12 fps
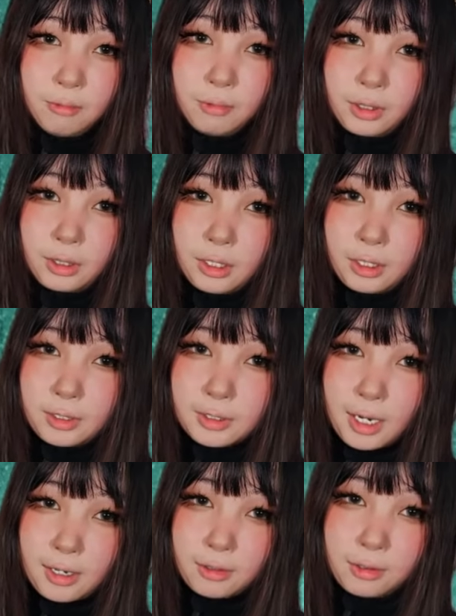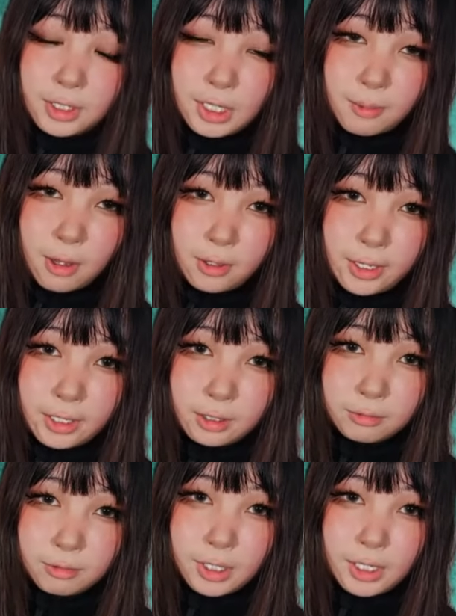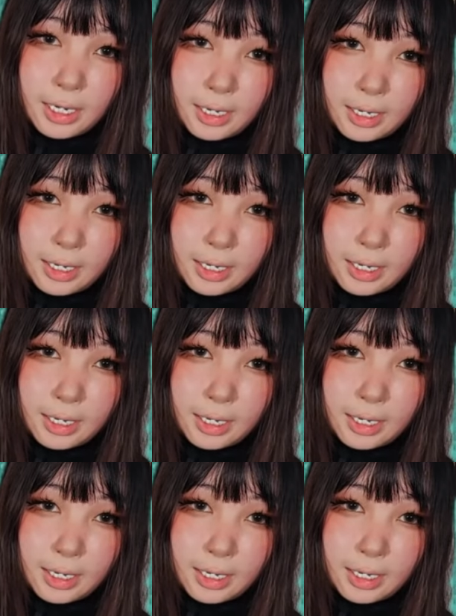with the Steiner DBAL-A3